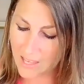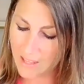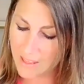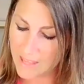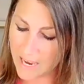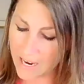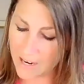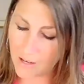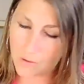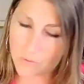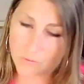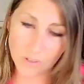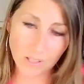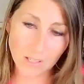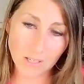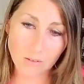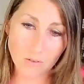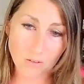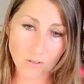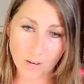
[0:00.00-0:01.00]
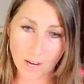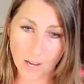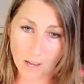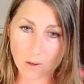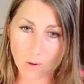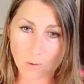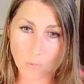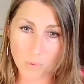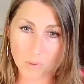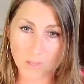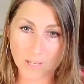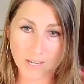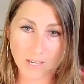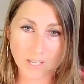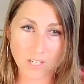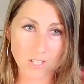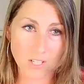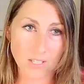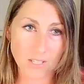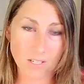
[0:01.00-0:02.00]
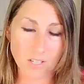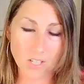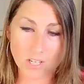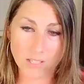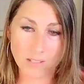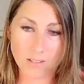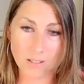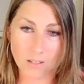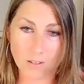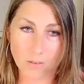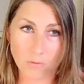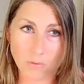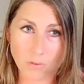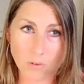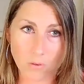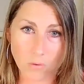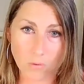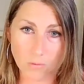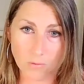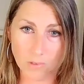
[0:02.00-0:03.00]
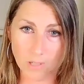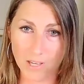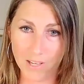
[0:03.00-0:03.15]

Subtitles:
that could really use your help? Like I just suggested a few.